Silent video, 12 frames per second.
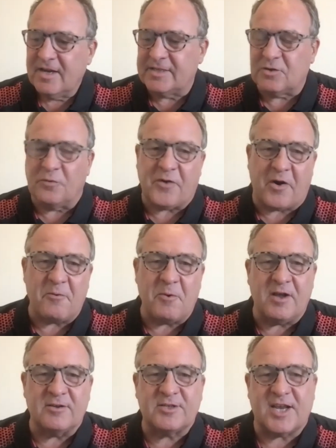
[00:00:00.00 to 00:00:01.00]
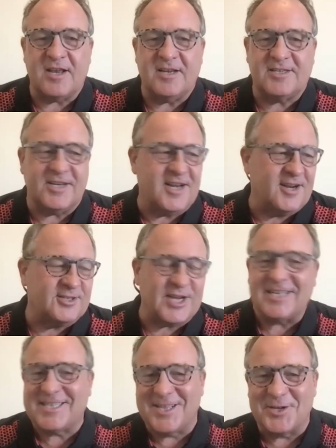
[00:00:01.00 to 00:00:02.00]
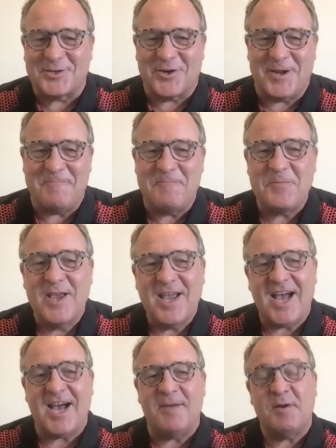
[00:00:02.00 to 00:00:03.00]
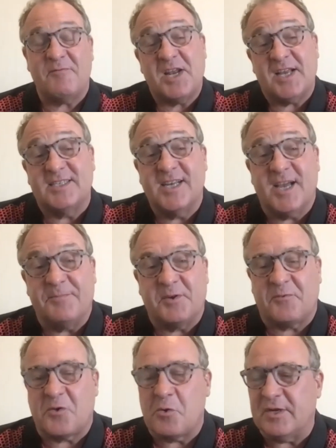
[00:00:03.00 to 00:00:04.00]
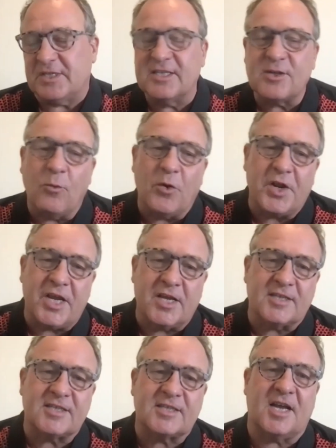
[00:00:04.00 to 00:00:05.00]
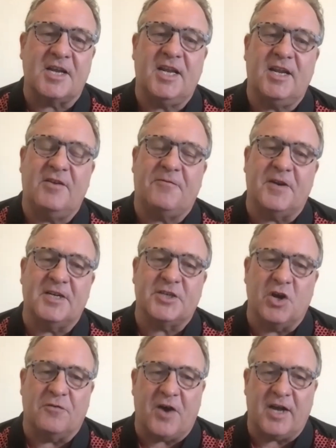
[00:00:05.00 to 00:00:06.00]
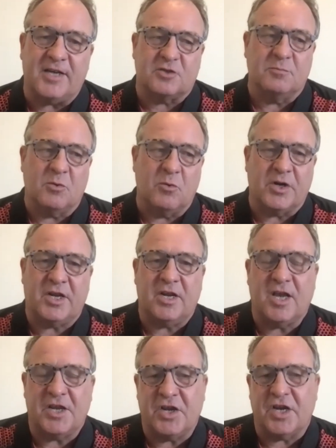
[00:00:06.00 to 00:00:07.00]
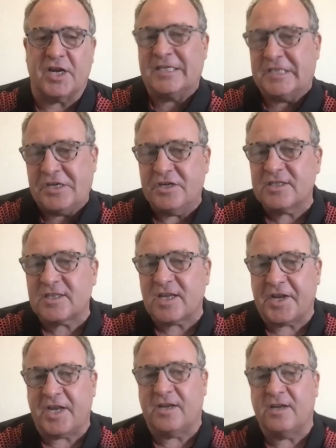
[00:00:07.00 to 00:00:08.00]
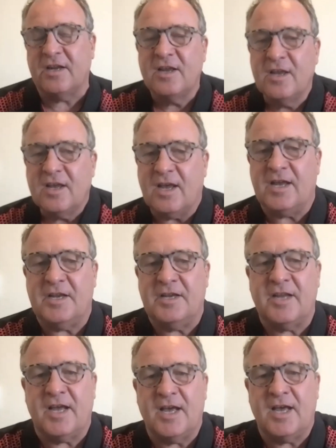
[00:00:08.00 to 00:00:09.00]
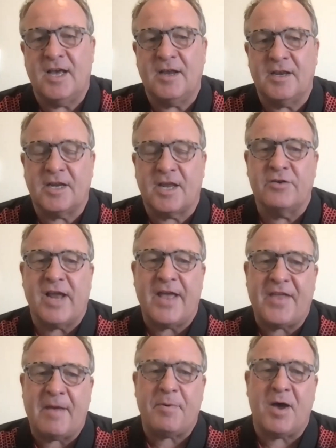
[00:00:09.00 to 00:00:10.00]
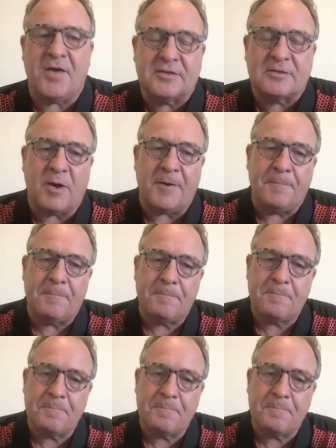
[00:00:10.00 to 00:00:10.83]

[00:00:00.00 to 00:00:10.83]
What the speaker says: it's all very well, chasing the dream, but if it doesn't come to fruition, so what are you going to study? You're finishing off high school, but what are you going to continue to study and go down that path as well?